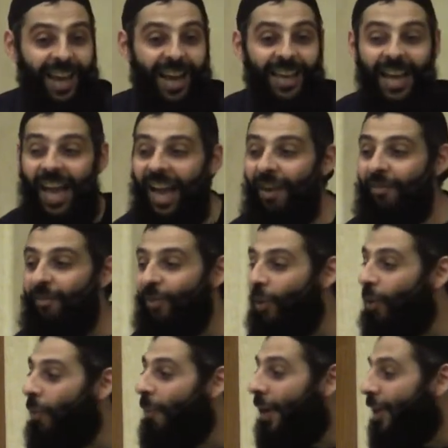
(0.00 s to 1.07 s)
I have
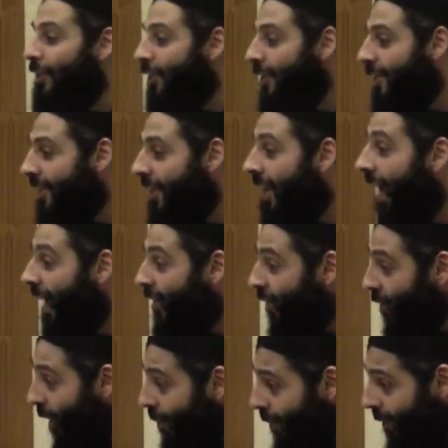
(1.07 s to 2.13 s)
no patience.
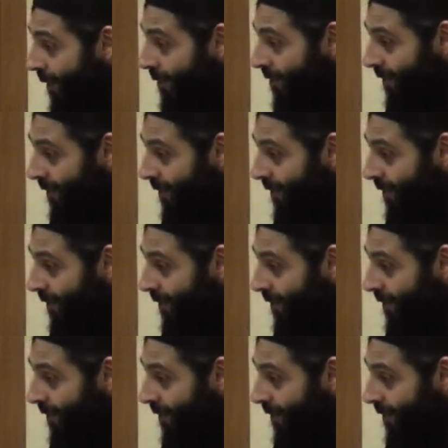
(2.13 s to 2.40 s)
sabr,